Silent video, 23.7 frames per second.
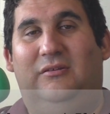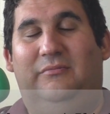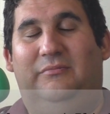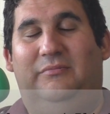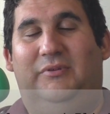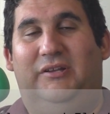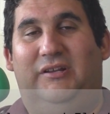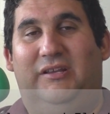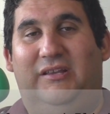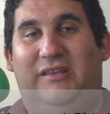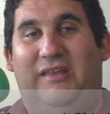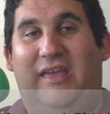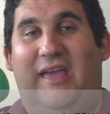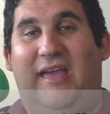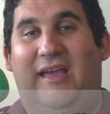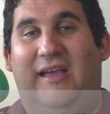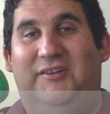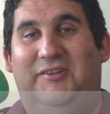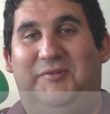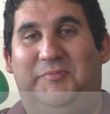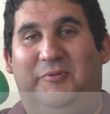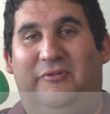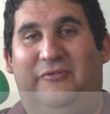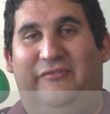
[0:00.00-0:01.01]
but it
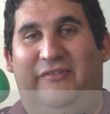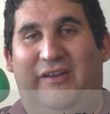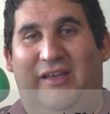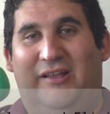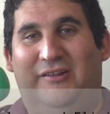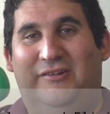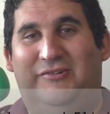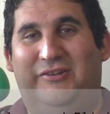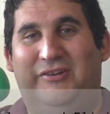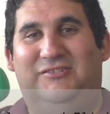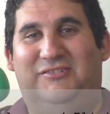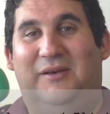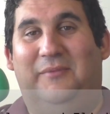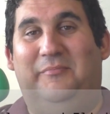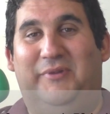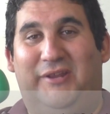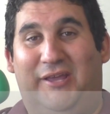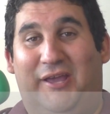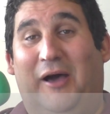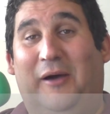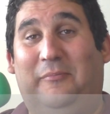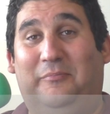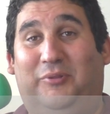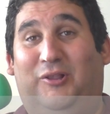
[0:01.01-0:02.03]
can't prevent
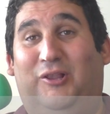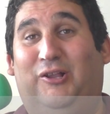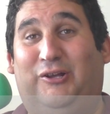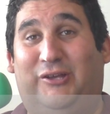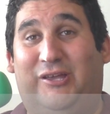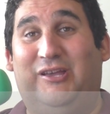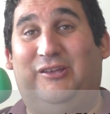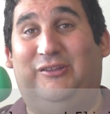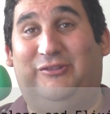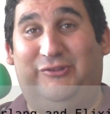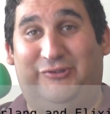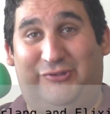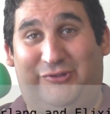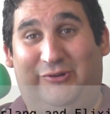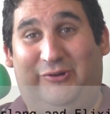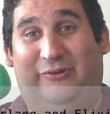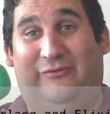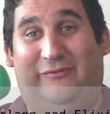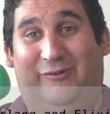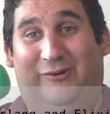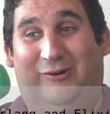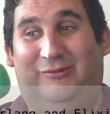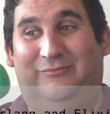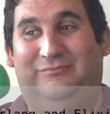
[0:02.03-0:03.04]
somebody unplugging the
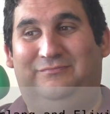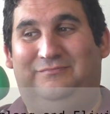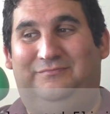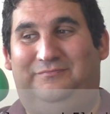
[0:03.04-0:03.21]
server